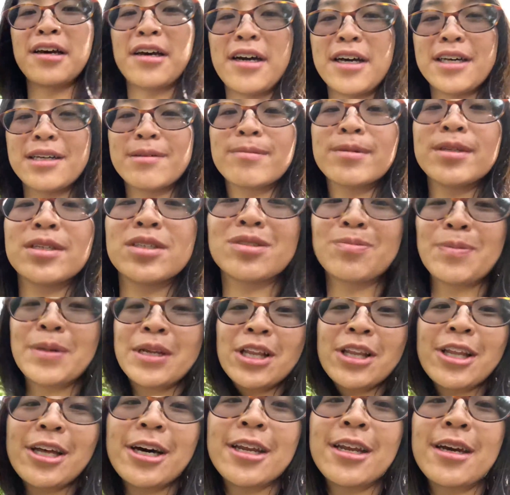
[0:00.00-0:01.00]
I'm gonna spit a
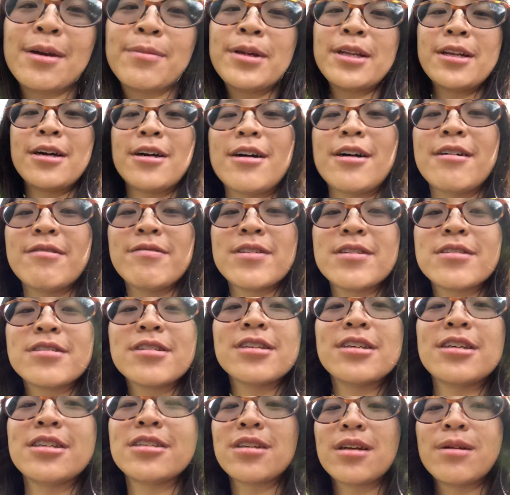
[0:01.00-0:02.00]
lot. I mean, obviously
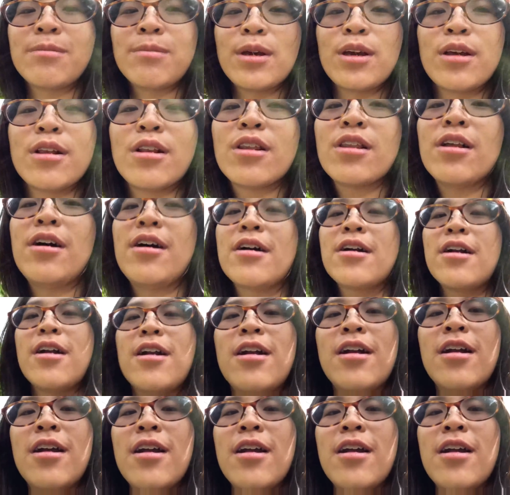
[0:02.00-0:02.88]
it's gonna be longer.